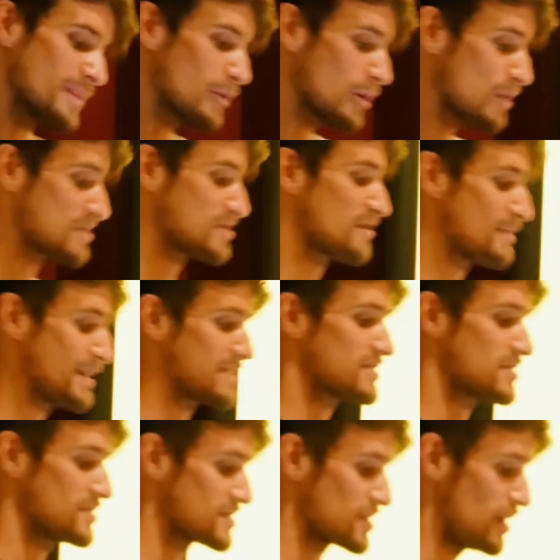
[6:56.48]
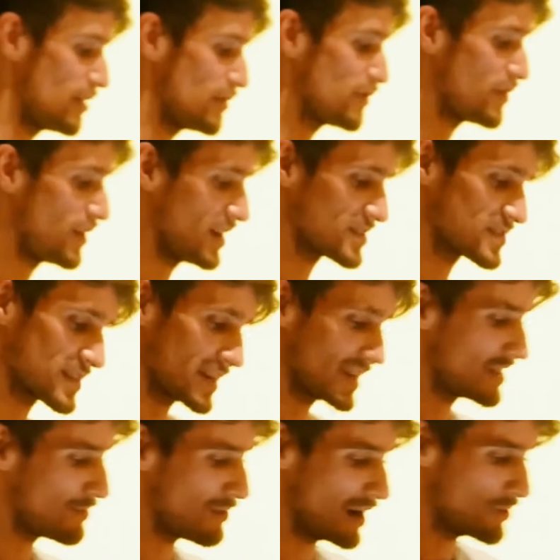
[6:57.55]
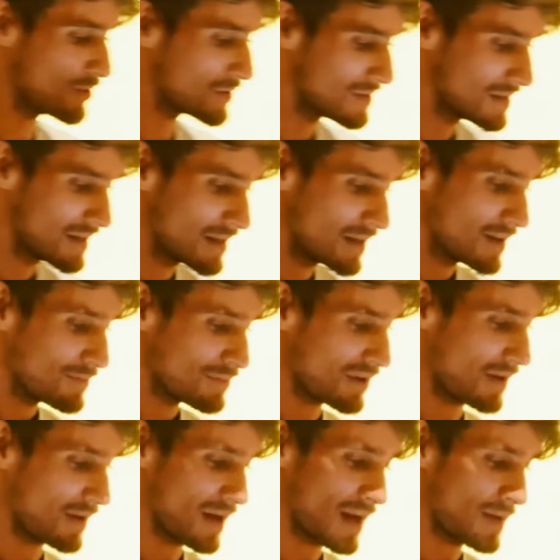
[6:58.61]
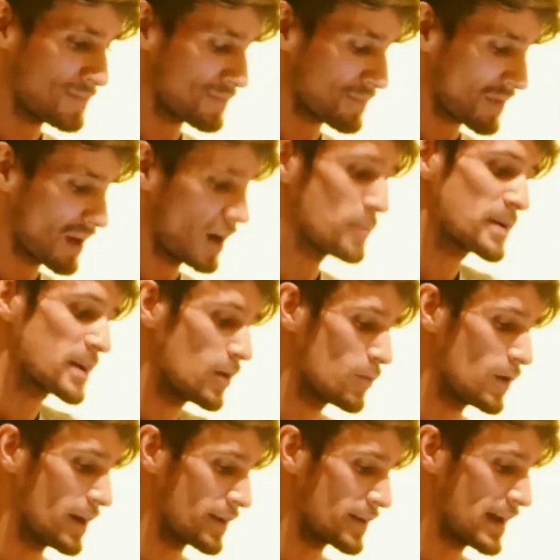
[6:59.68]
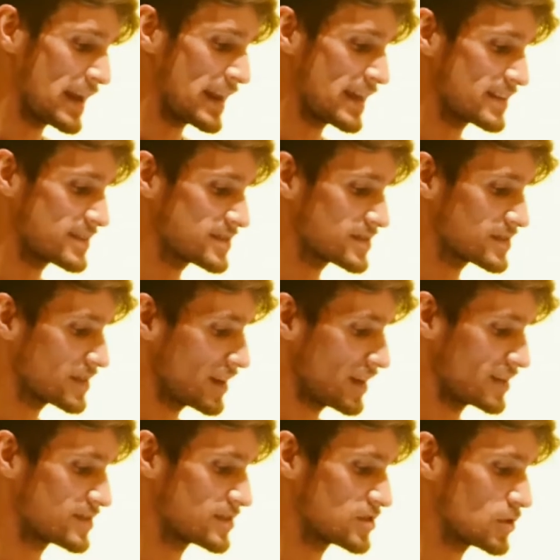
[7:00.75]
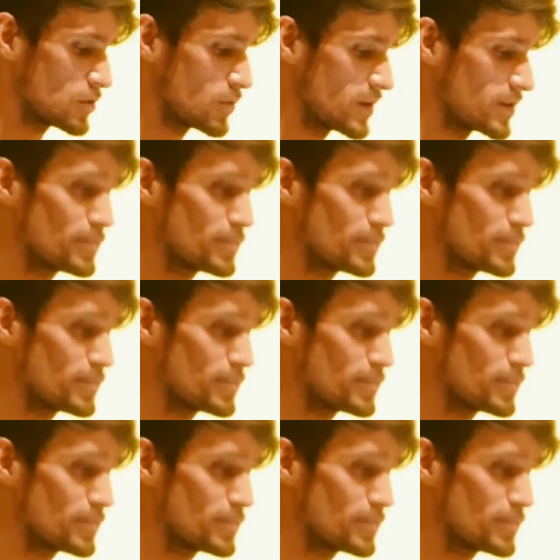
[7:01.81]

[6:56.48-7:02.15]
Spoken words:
are lots of mentions of fasting in the Bible, but I'll pick up one, and it's to do with